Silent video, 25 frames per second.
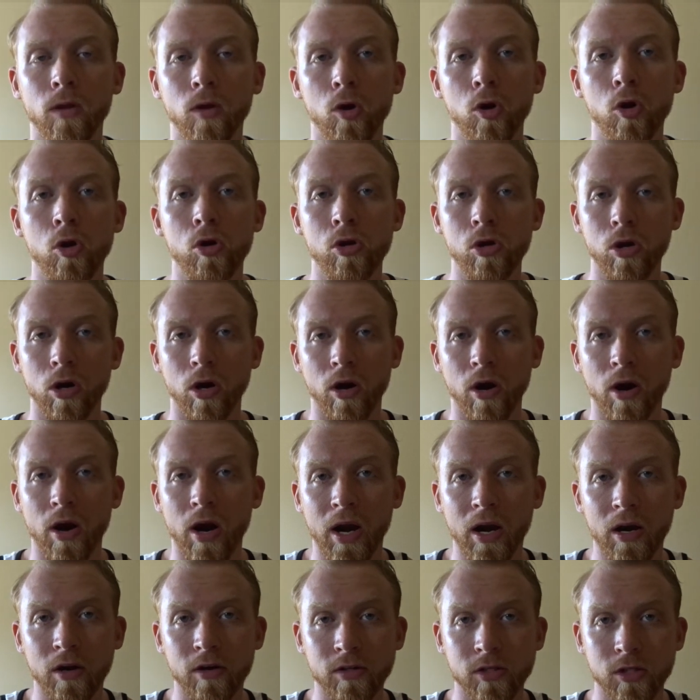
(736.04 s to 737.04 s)
who you're going to
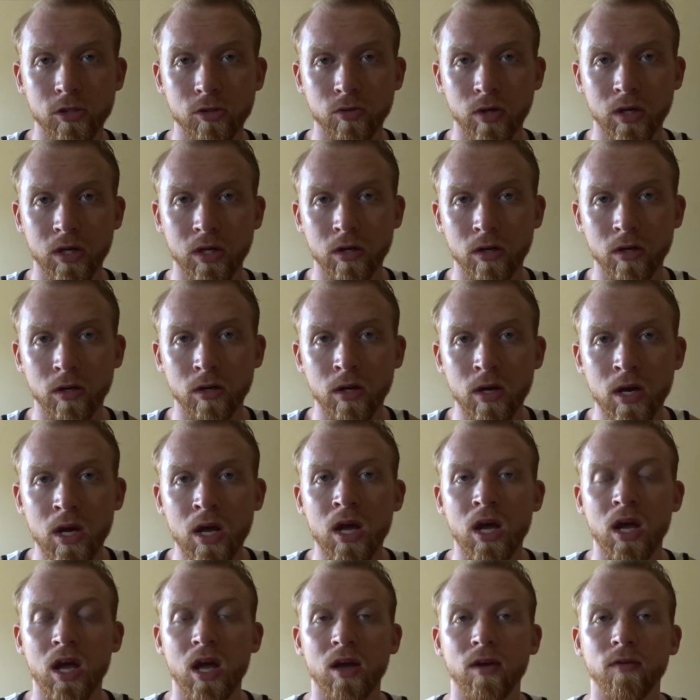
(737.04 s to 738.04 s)
hire as a trainer.
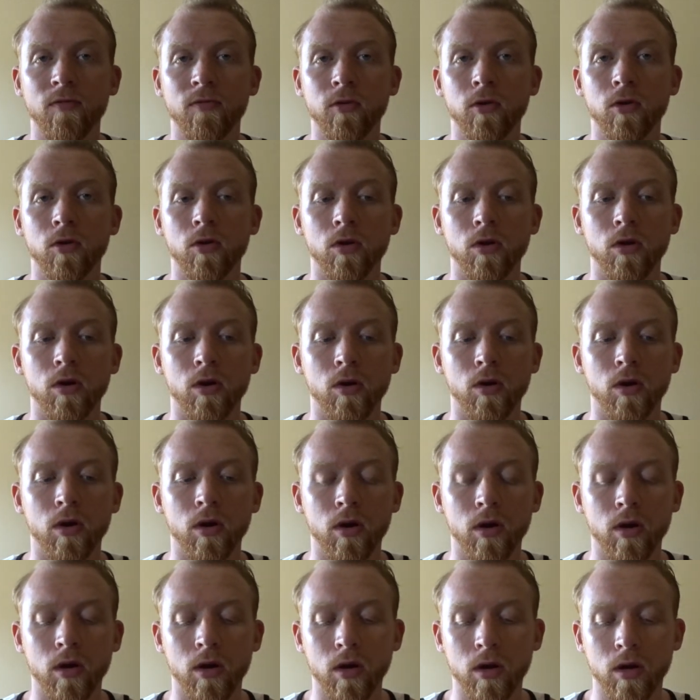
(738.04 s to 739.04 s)
If you're
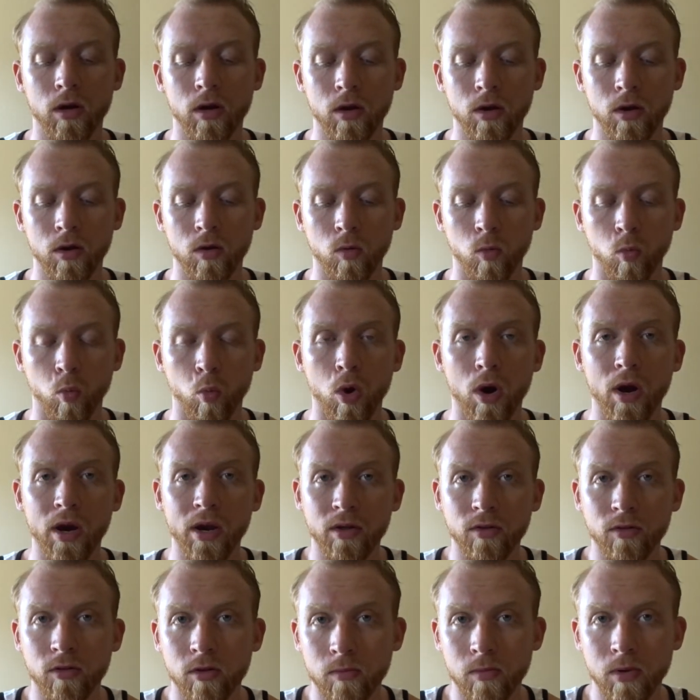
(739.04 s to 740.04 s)

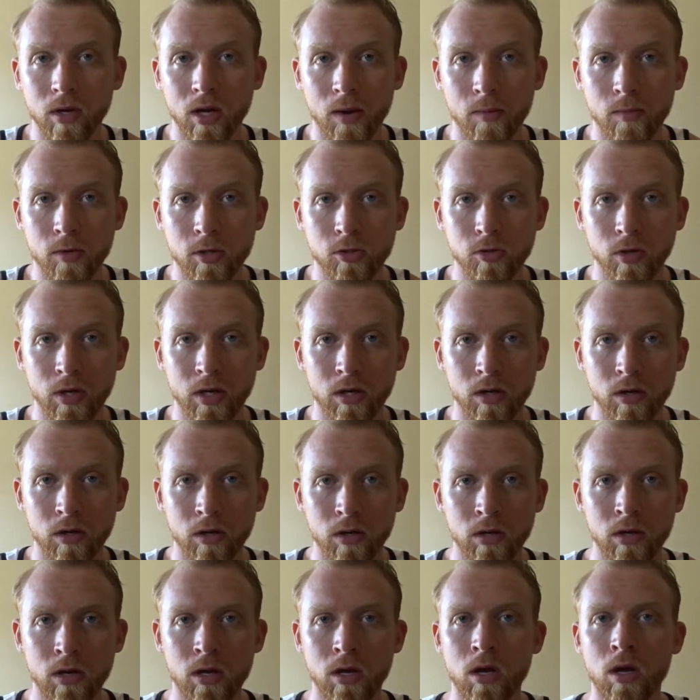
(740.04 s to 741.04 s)
wanting to become a
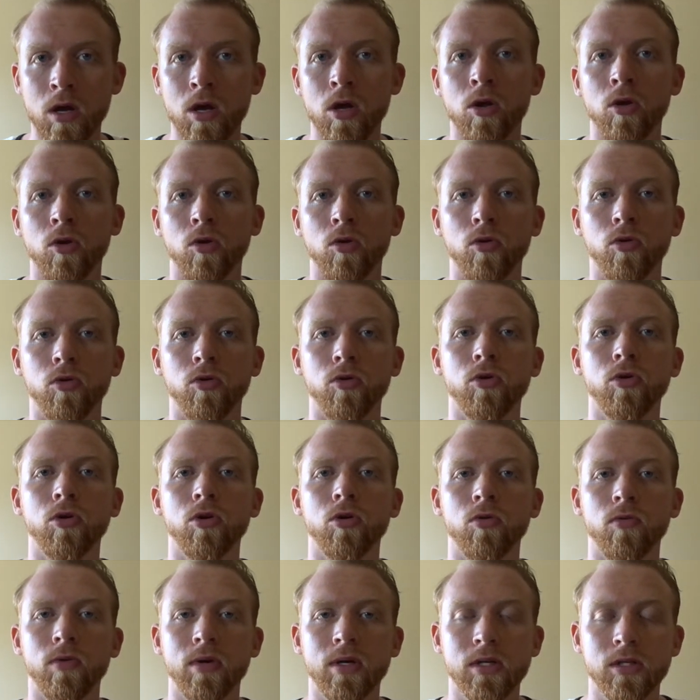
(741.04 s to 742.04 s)
trainer, do
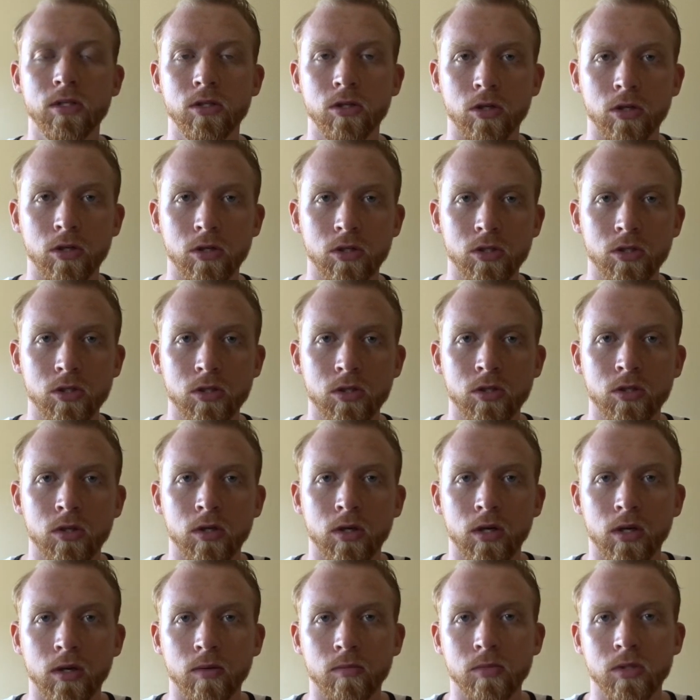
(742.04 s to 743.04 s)
your research,
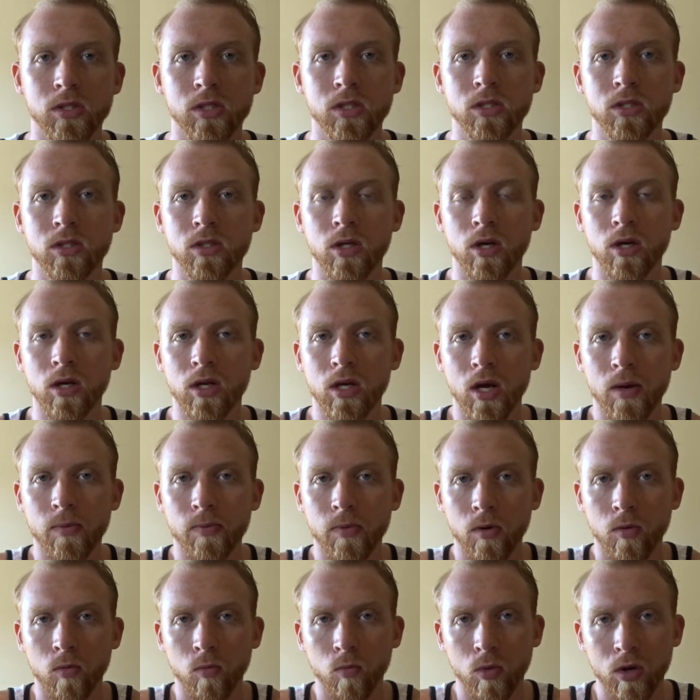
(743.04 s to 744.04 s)
study
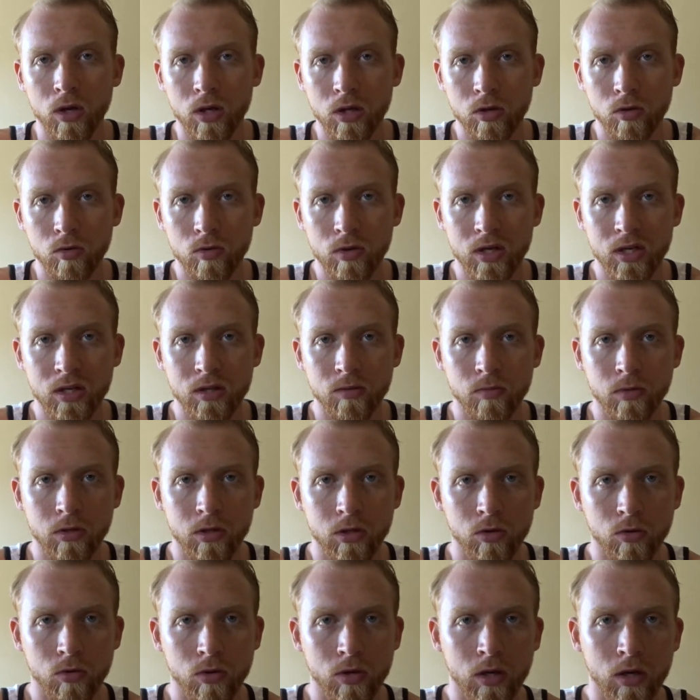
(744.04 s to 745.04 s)
up on what you need to be
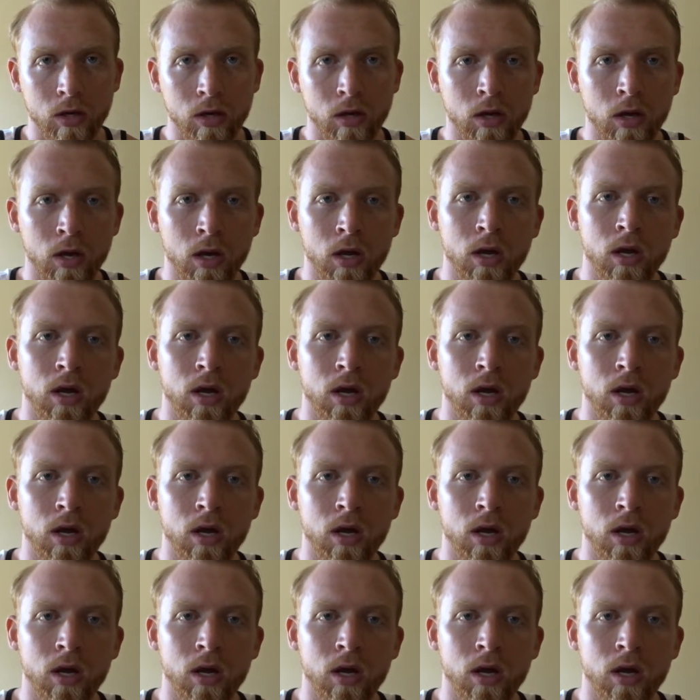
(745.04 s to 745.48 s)
doing.